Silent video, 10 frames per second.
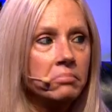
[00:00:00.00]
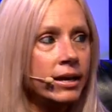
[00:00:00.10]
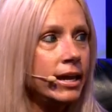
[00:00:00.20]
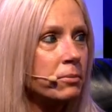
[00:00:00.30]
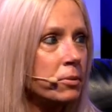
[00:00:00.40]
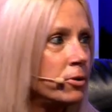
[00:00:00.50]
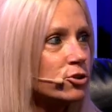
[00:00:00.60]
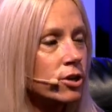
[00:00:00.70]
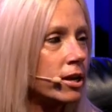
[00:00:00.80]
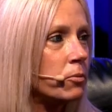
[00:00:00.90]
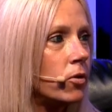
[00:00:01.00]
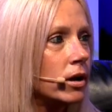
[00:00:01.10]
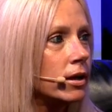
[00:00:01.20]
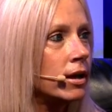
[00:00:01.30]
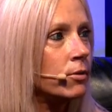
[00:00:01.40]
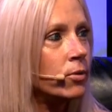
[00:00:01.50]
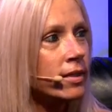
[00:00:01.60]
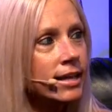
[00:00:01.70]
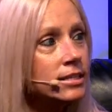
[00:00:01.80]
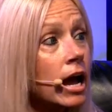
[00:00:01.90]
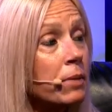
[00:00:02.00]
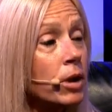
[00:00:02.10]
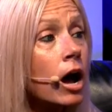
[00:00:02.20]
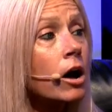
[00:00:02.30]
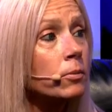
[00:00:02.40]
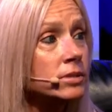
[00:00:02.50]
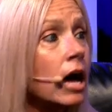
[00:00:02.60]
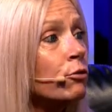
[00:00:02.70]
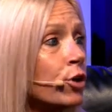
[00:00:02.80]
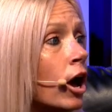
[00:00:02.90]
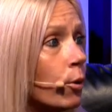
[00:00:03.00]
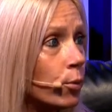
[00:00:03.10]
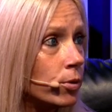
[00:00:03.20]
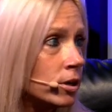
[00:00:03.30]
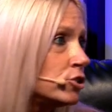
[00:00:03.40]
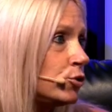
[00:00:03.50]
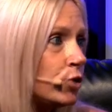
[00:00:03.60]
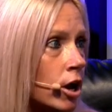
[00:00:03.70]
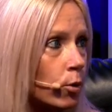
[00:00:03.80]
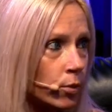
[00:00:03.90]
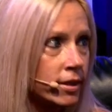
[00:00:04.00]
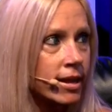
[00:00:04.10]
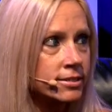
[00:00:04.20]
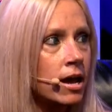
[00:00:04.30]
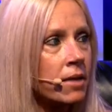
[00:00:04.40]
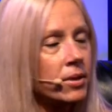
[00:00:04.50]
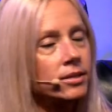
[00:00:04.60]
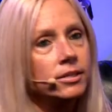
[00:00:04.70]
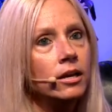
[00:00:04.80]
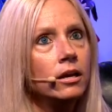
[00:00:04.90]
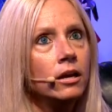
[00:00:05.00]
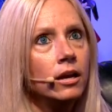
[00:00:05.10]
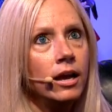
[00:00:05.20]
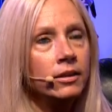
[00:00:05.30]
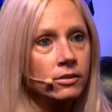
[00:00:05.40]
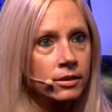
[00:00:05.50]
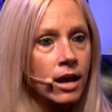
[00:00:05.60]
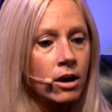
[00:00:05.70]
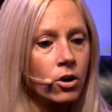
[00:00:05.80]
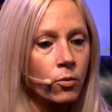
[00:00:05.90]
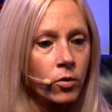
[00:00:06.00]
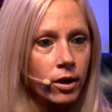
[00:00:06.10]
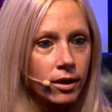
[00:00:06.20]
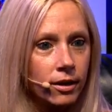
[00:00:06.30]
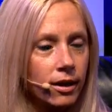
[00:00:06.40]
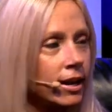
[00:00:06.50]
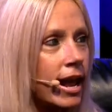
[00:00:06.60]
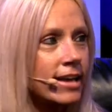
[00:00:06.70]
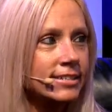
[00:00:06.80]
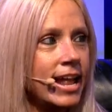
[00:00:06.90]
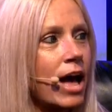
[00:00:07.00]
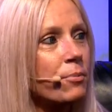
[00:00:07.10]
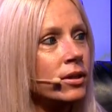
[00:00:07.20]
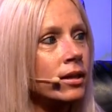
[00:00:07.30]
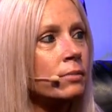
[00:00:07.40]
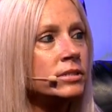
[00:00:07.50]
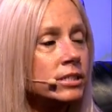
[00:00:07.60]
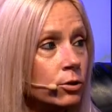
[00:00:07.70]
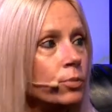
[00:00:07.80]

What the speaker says: I can't be pushed anymore. And when that time comes, I'll know, because you know when that time is. And knock on wood, it hasn't happened, and I'm still